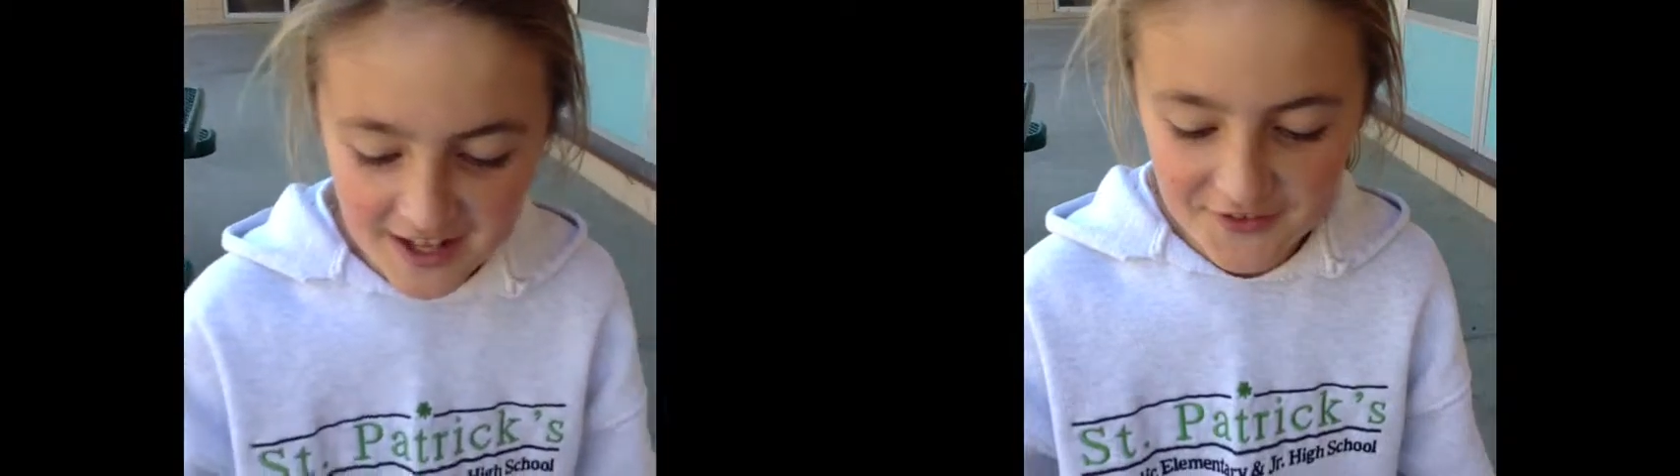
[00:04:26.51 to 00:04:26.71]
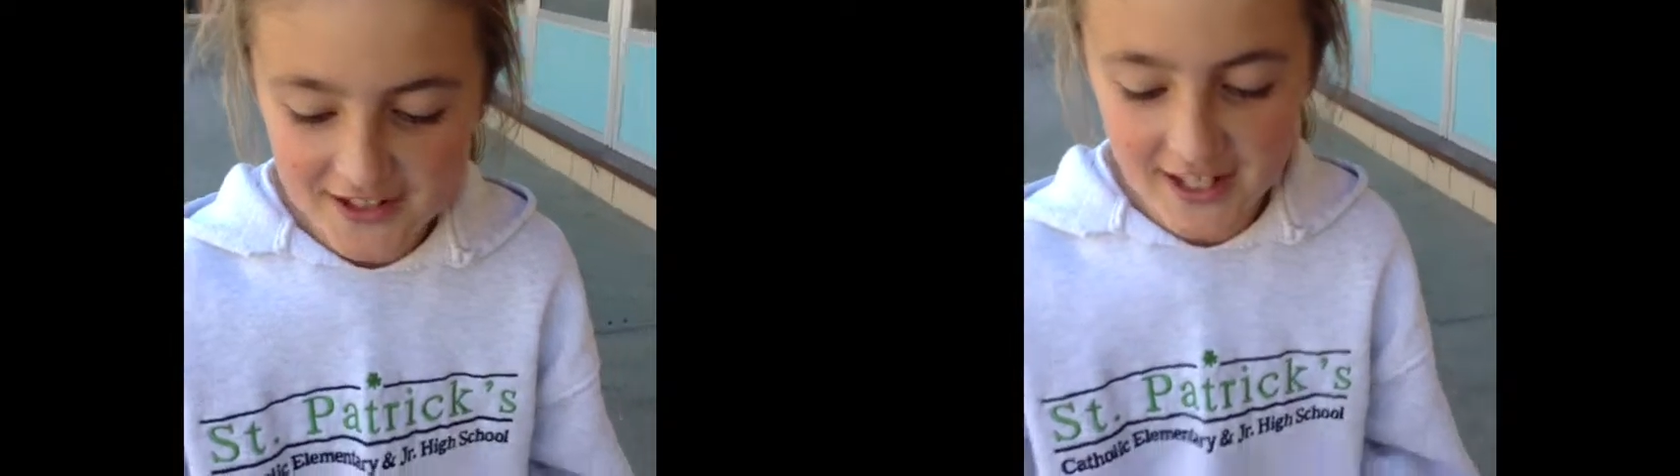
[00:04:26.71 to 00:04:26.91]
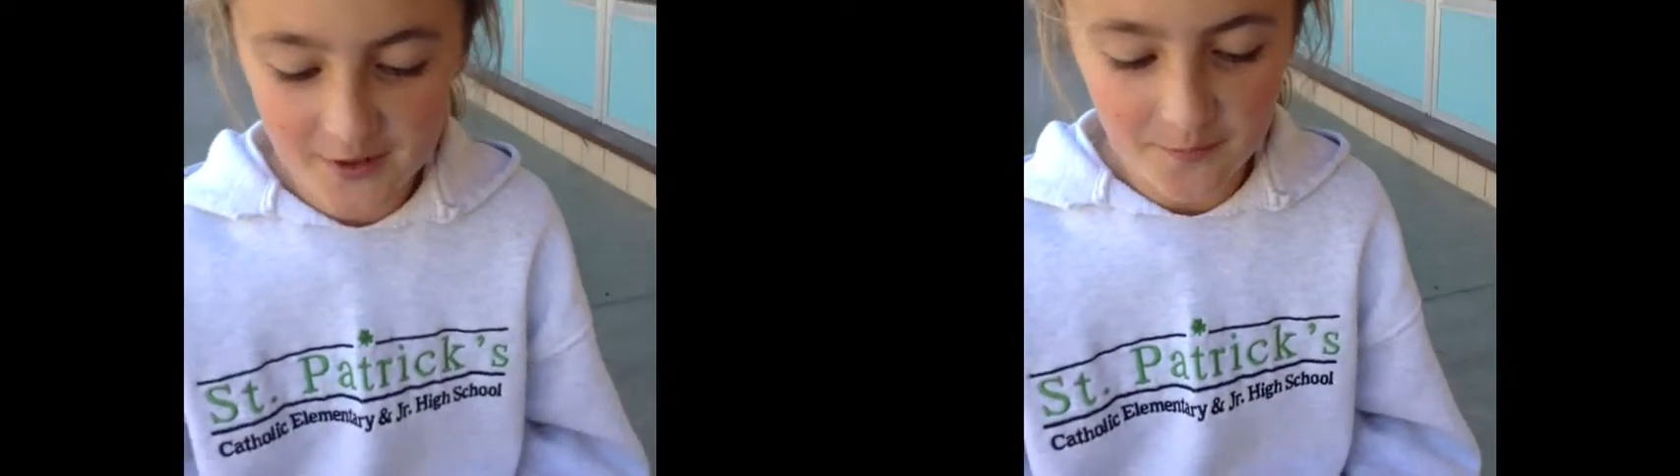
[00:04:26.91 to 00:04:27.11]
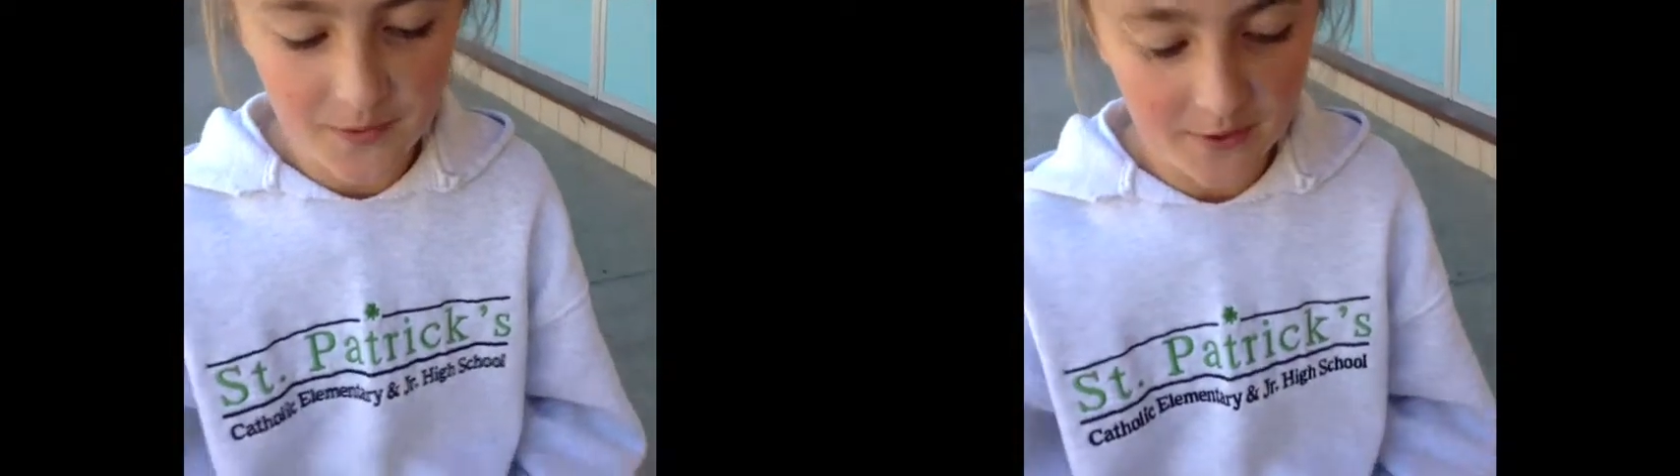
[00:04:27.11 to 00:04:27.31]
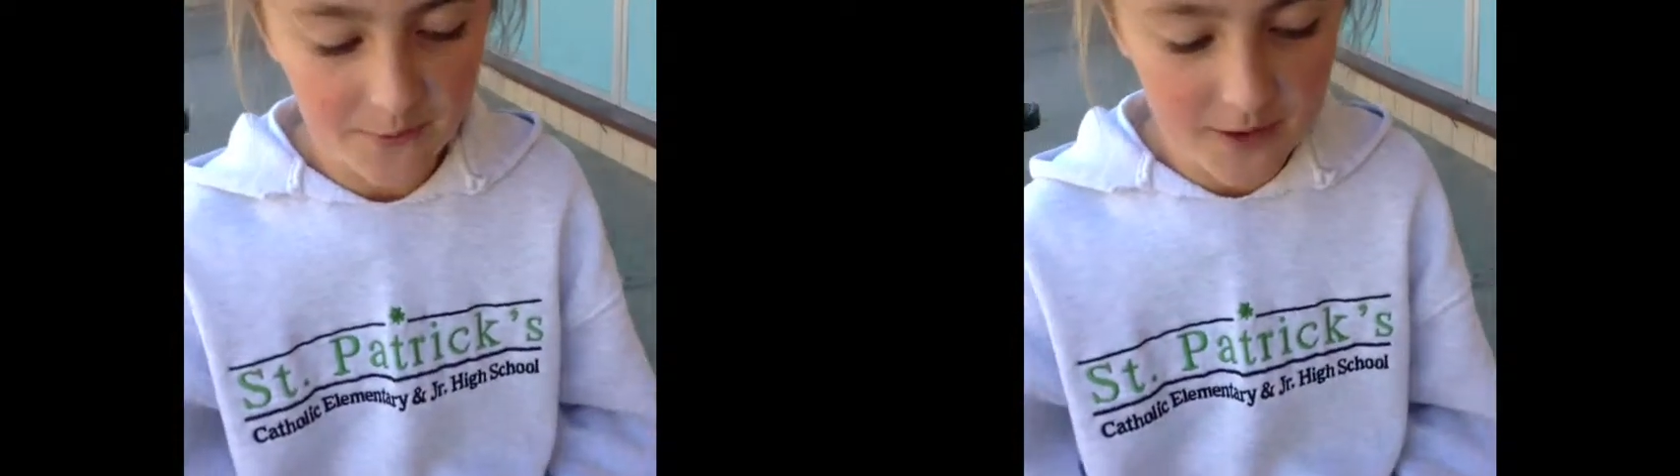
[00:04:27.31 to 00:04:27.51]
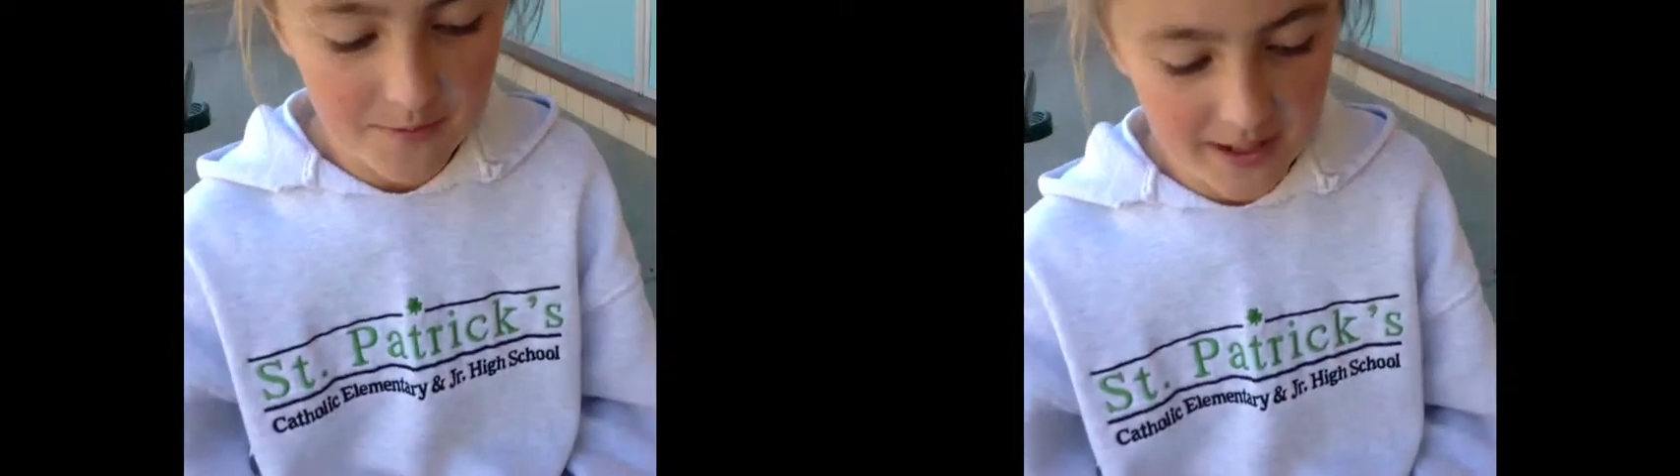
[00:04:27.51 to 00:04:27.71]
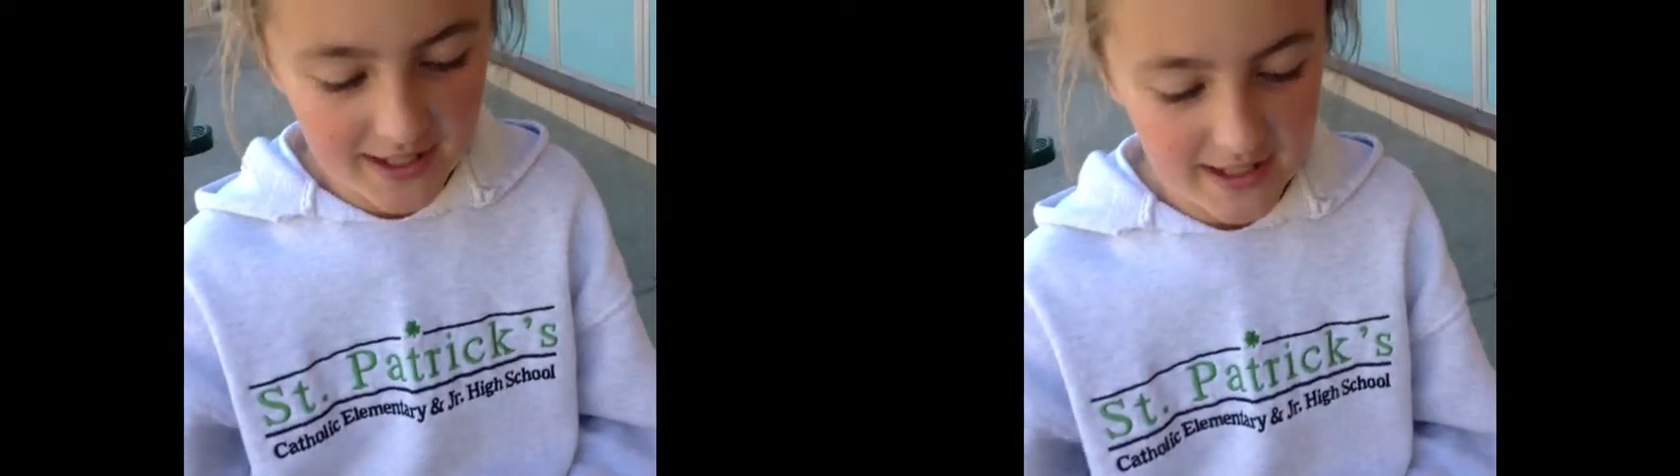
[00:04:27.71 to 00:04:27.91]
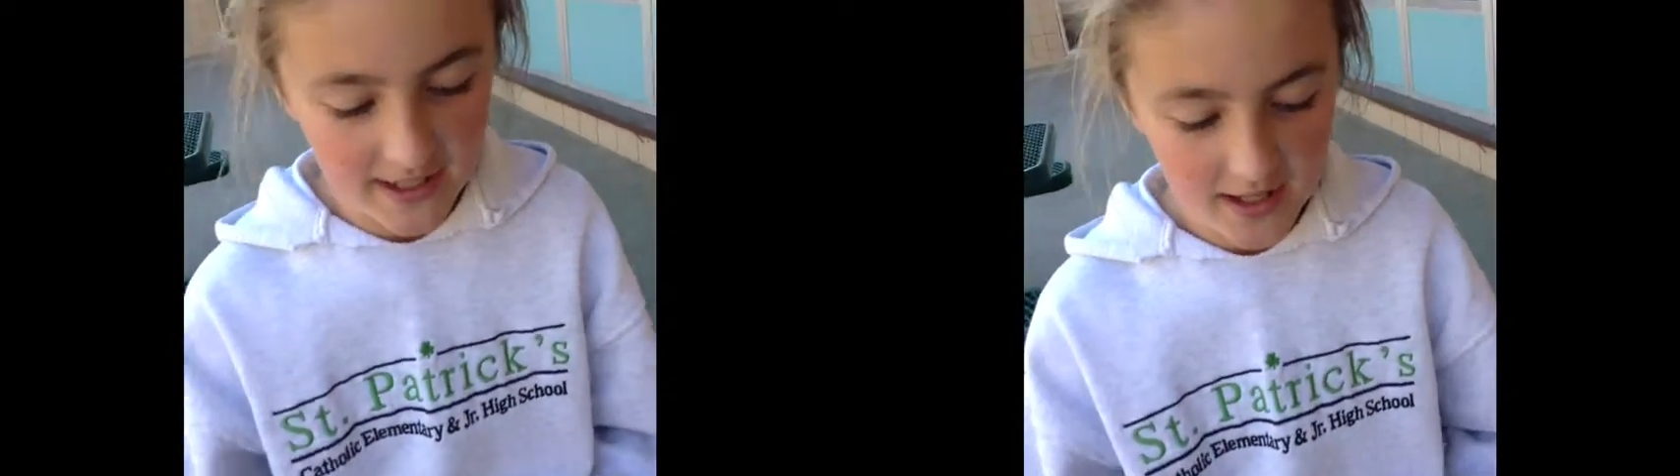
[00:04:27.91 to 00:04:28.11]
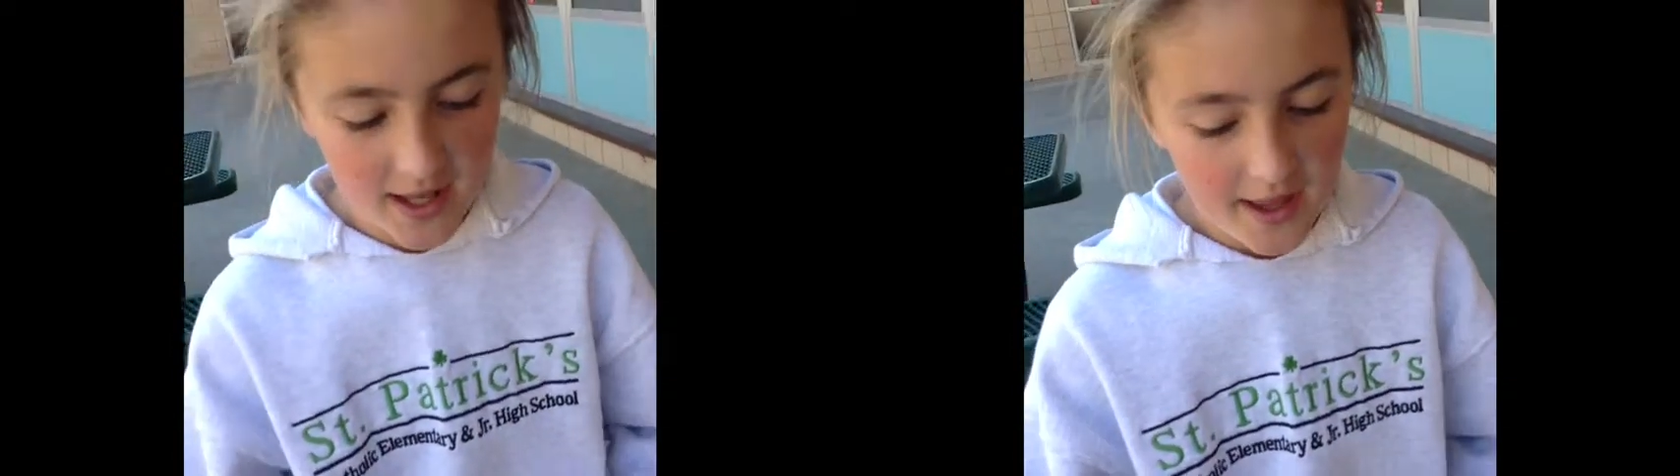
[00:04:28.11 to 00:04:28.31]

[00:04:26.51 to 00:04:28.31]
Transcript: 1750 BC,